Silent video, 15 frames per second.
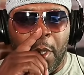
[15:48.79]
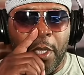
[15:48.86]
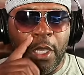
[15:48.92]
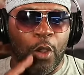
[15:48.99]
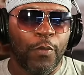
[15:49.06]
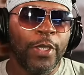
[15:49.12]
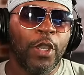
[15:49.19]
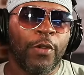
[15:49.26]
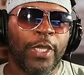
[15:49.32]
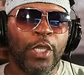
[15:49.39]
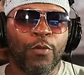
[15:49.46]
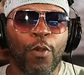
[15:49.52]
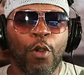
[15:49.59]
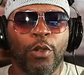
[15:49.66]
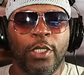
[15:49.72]
Because we going to keep
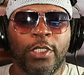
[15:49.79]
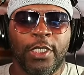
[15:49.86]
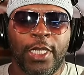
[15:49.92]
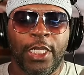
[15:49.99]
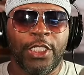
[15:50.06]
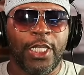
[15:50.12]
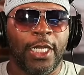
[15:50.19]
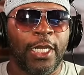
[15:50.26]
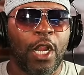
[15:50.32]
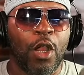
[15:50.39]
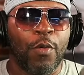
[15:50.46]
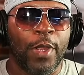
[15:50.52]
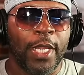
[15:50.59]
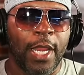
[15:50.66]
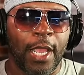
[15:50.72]
rolling until they shut it all
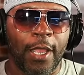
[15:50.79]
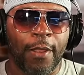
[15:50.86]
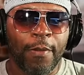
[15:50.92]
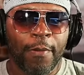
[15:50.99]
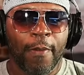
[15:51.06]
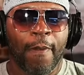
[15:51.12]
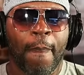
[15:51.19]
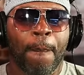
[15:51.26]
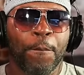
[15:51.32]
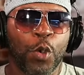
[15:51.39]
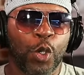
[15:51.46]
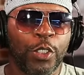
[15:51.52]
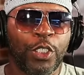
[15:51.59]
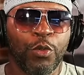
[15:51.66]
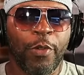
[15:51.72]
the way down or
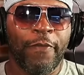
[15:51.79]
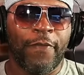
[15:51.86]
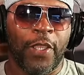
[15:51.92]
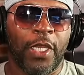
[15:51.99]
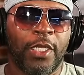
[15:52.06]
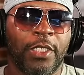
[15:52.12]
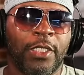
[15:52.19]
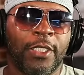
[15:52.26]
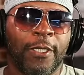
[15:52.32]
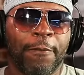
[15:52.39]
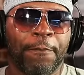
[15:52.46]
until we finish.